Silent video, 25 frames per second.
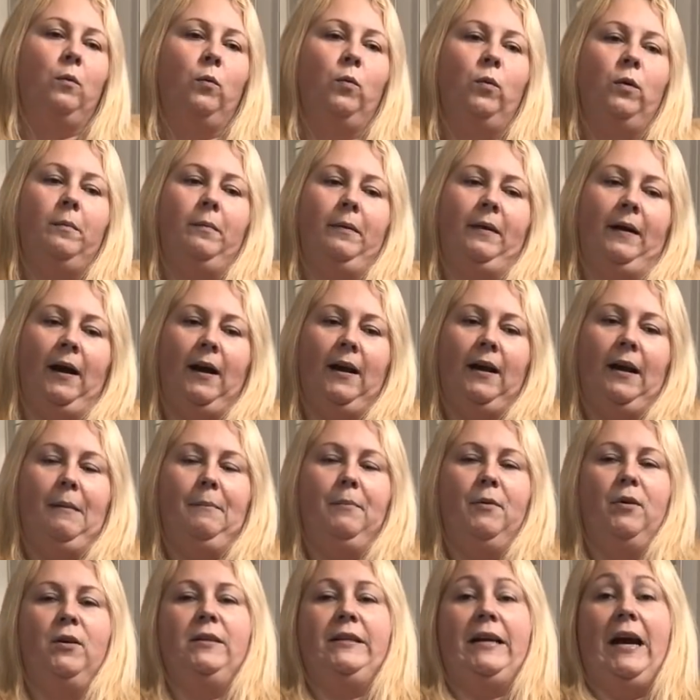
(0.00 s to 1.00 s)
We kind of like
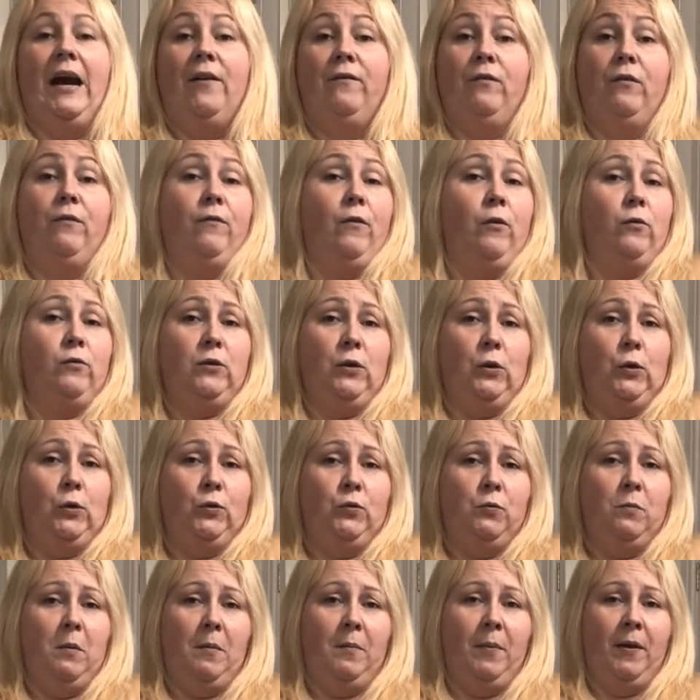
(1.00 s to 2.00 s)
burnt it out for
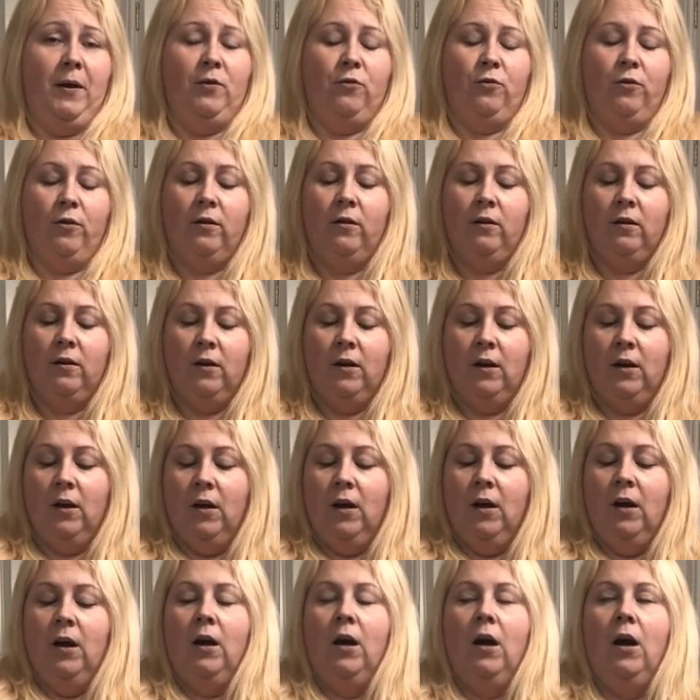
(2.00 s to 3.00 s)
photos for my Patreon.
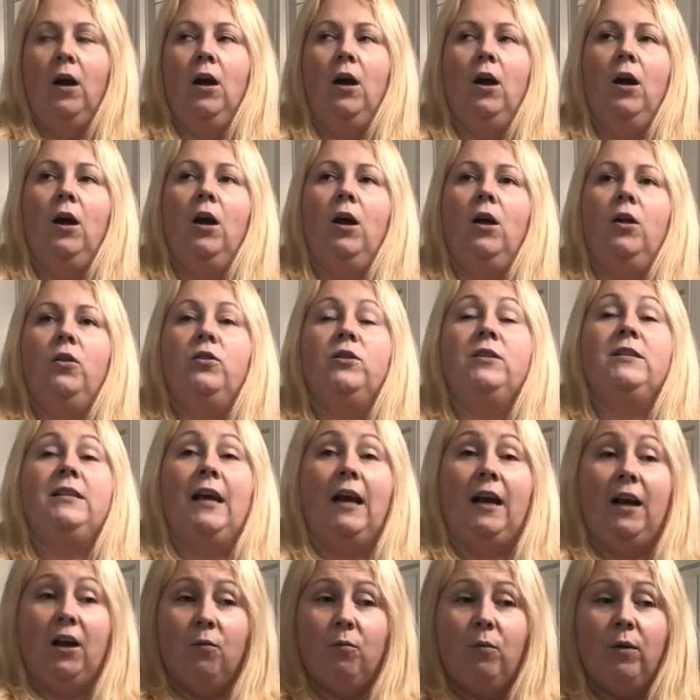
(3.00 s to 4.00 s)
The
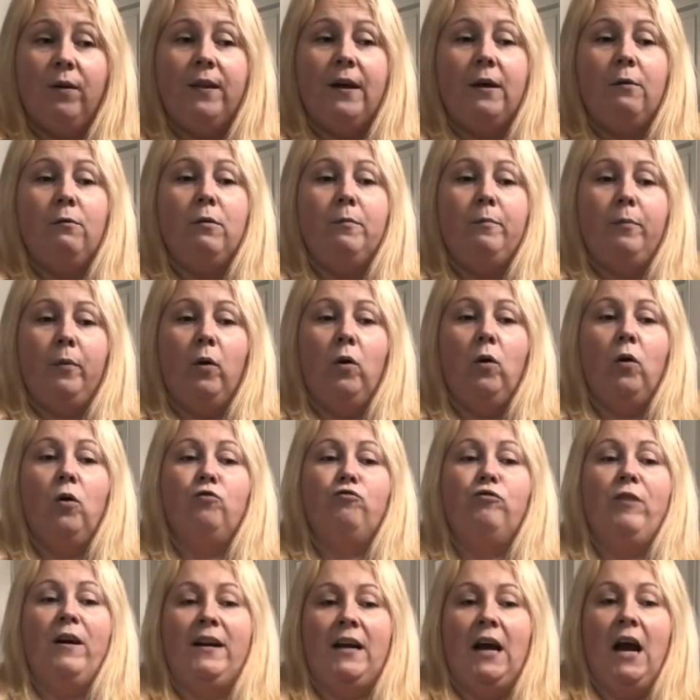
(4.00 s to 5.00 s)
second one that we
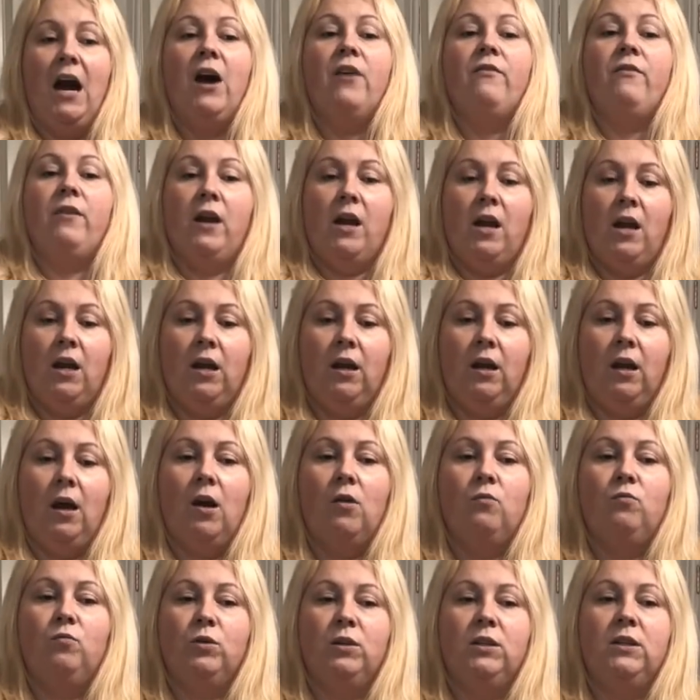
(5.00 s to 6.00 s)
bought ran out of ink
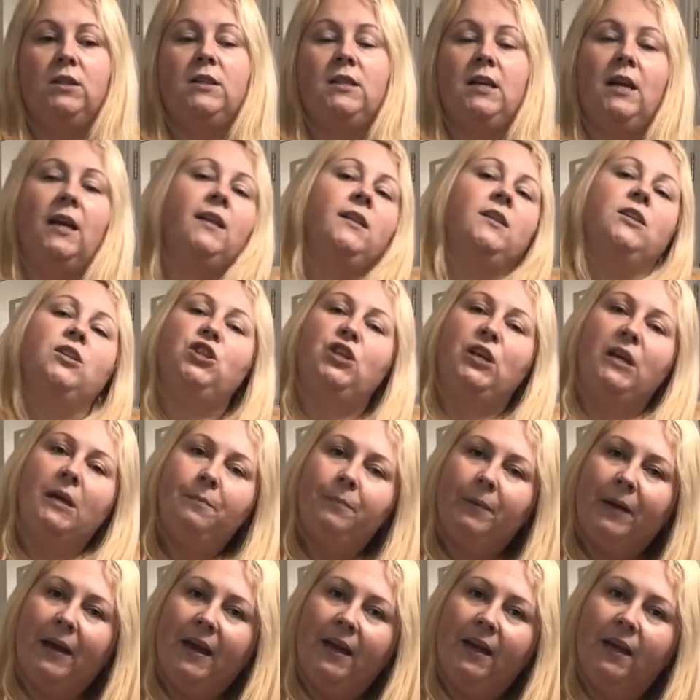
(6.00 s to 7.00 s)
and wouldn't take the
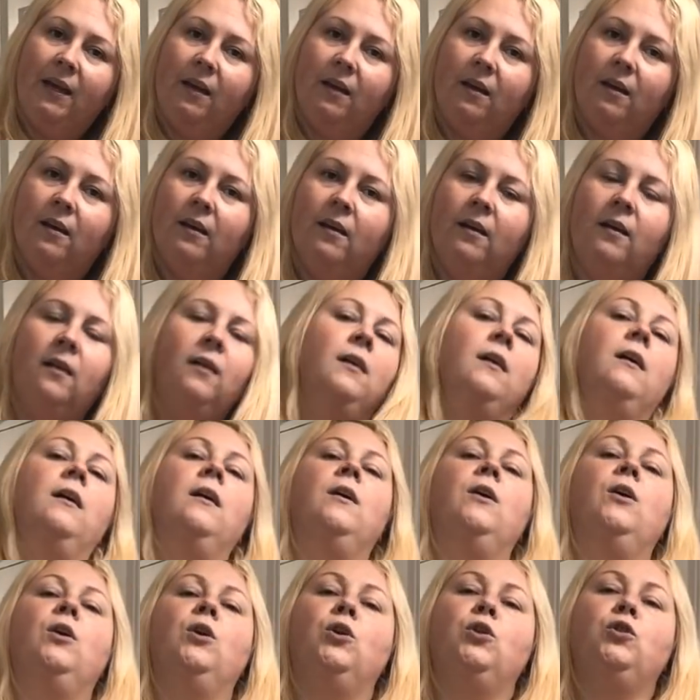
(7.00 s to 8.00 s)
cheap ink.
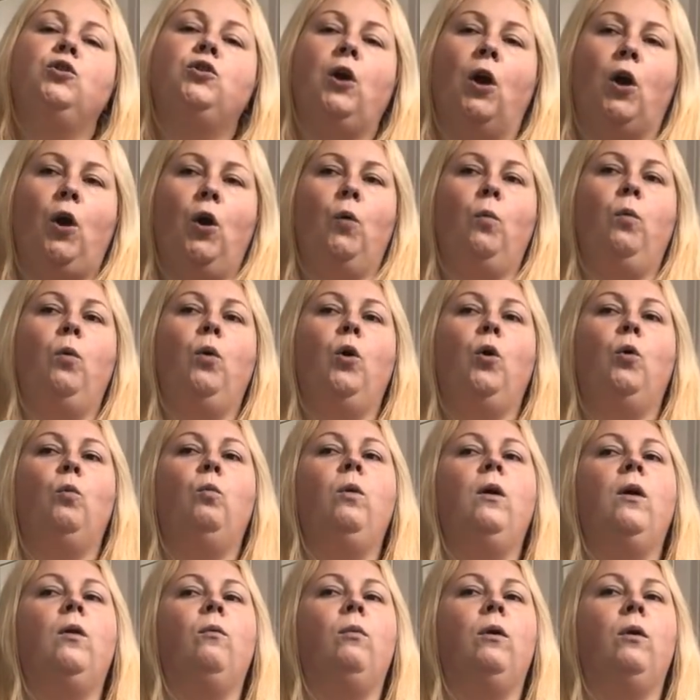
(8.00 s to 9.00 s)
So
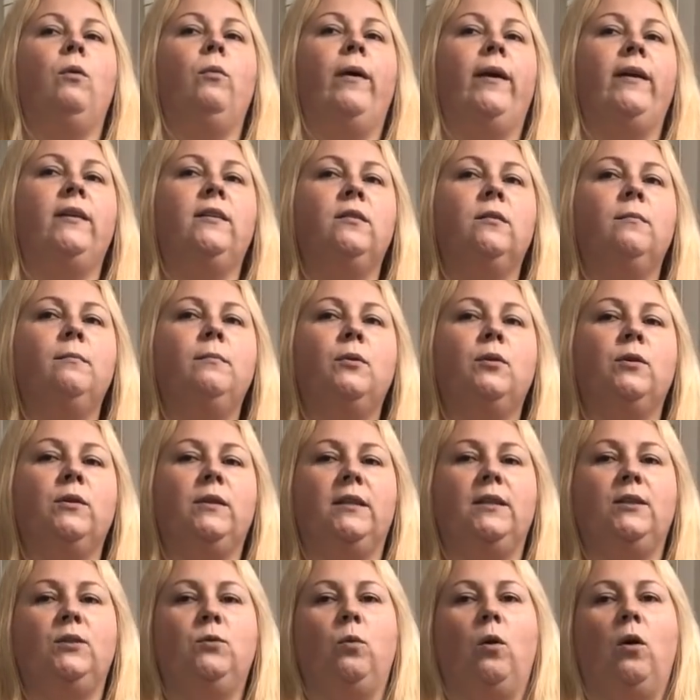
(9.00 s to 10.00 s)
we went and bought
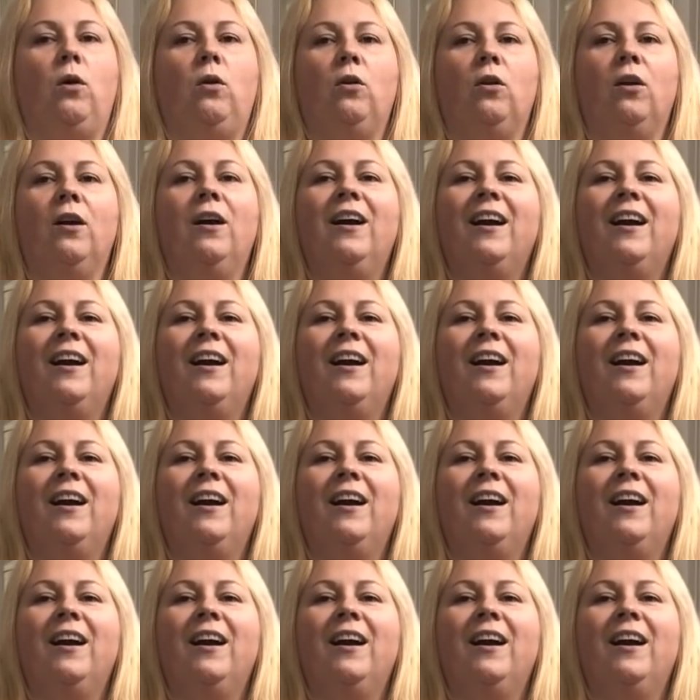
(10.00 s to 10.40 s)
this one.